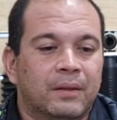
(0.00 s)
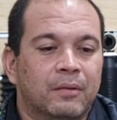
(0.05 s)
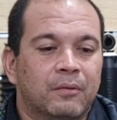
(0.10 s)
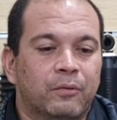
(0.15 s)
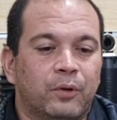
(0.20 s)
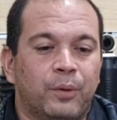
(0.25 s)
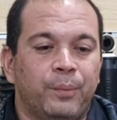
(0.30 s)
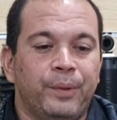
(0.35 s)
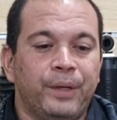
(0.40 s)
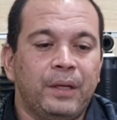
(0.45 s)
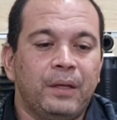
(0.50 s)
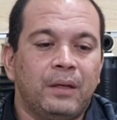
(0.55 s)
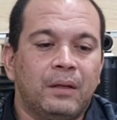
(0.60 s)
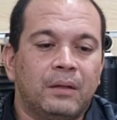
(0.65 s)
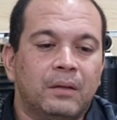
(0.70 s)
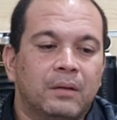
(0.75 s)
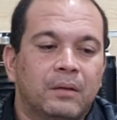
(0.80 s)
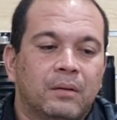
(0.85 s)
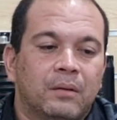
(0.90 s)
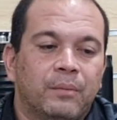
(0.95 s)
for me
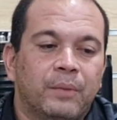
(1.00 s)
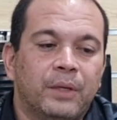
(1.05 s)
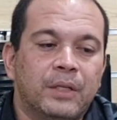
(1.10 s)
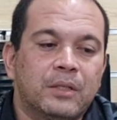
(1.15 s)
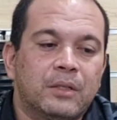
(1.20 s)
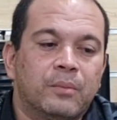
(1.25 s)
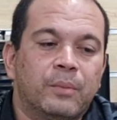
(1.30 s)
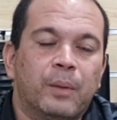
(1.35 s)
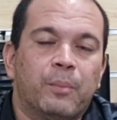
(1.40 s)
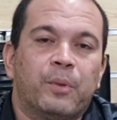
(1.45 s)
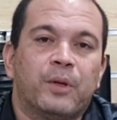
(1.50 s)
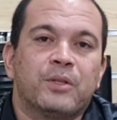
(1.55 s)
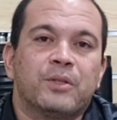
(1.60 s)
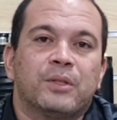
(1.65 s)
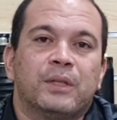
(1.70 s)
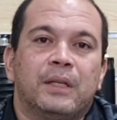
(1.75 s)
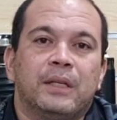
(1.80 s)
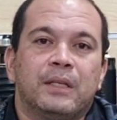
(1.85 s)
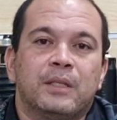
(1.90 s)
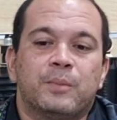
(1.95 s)
based on my
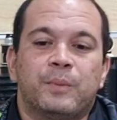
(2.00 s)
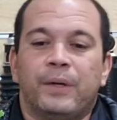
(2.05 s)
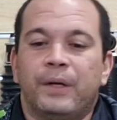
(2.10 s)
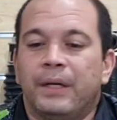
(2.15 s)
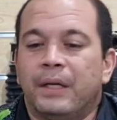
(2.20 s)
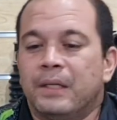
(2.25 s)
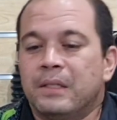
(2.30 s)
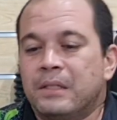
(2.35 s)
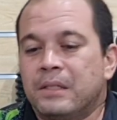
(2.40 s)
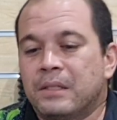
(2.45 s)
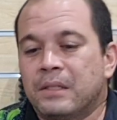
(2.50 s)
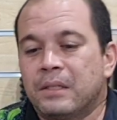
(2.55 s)
personal experience.